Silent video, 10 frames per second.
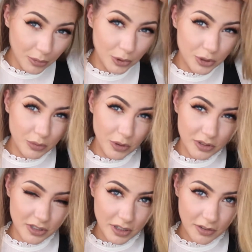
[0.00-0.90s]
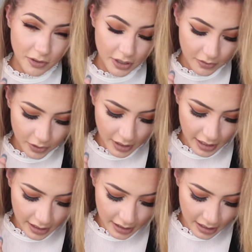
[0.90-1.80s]
more towards the front of your
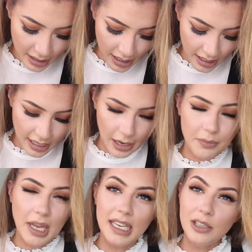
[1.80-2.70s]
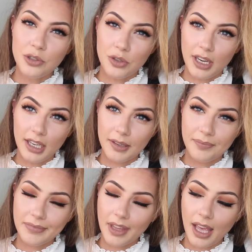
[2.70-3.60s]
hair. Now a little trick,
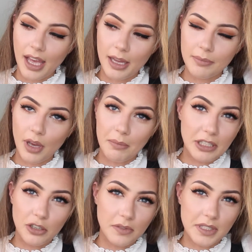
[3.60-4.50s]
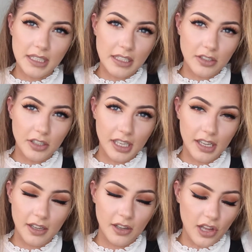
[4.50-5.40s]
I mean you'll have seen this look
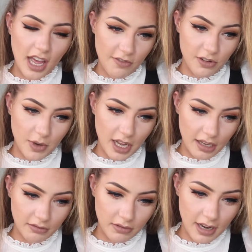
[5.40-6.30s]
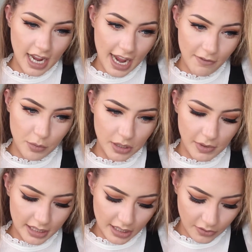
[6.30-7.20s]
everywhere, everybody
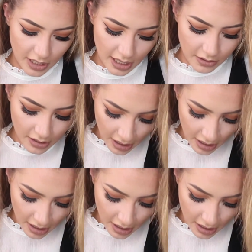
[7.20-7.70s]
wears this right now,